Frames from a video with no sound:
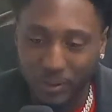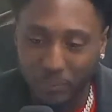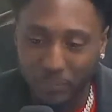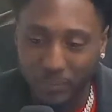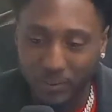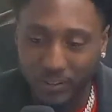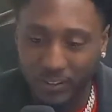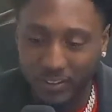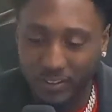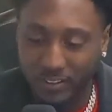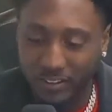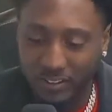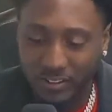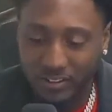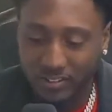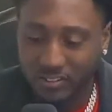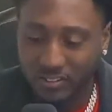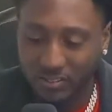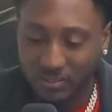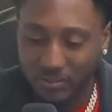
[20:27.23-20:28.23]
But yeah, I
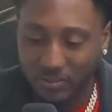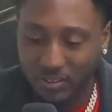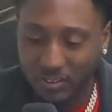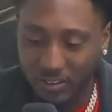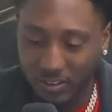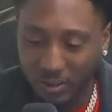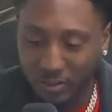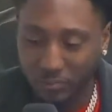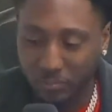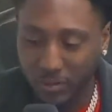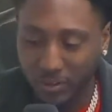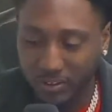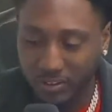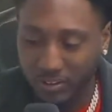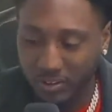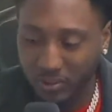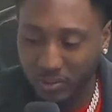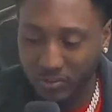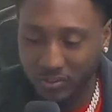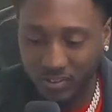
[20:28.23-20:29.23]
just look over my
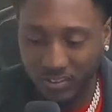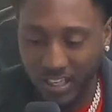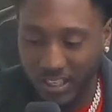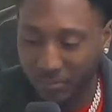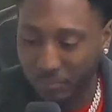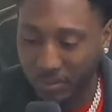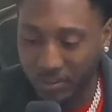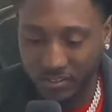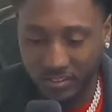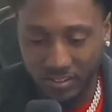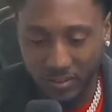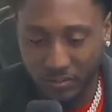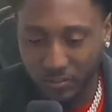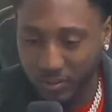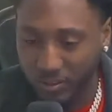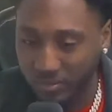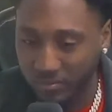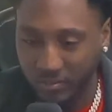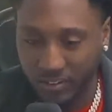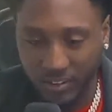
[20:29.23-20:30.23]
jokes and hype myself
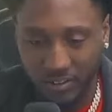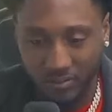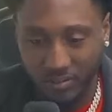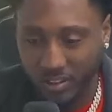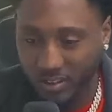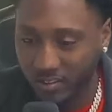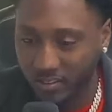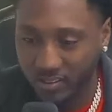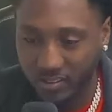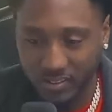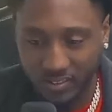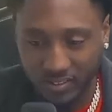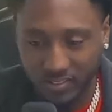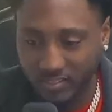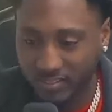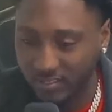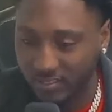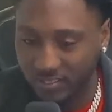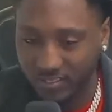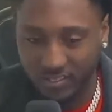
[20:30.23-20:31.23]
up and get ready to
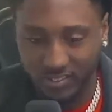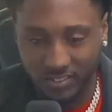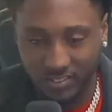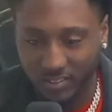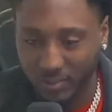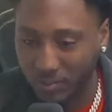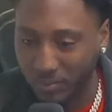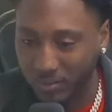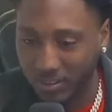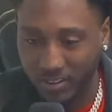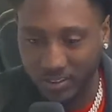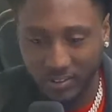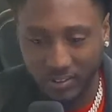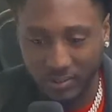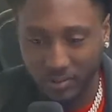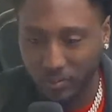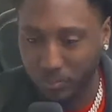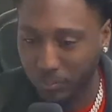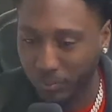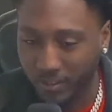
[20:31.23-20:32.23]
do what I
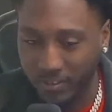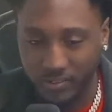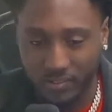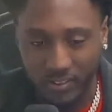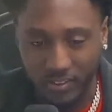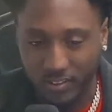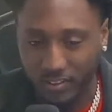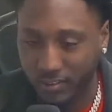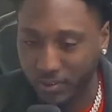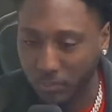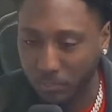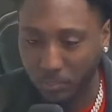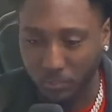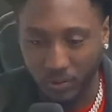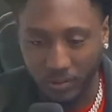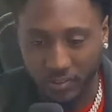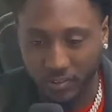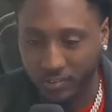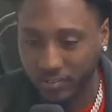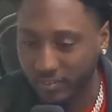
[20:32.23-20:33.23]
do. Probably say a little
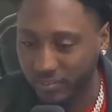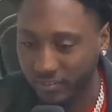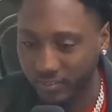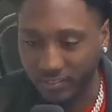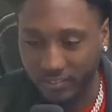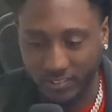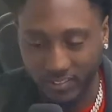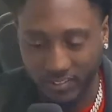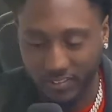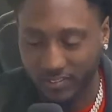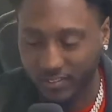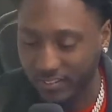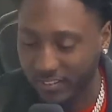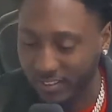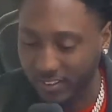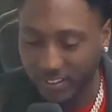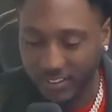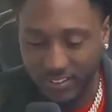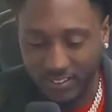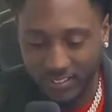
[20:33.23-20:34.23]
prayer, you know,
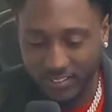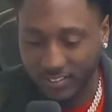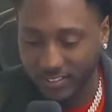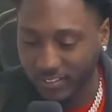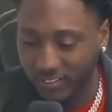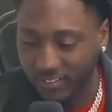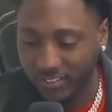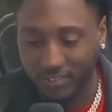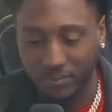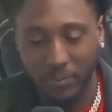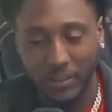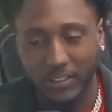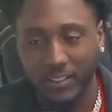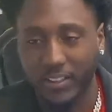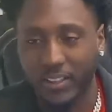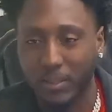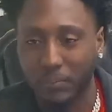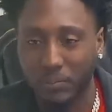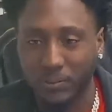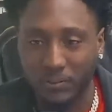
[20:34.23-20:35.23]
and make it happen.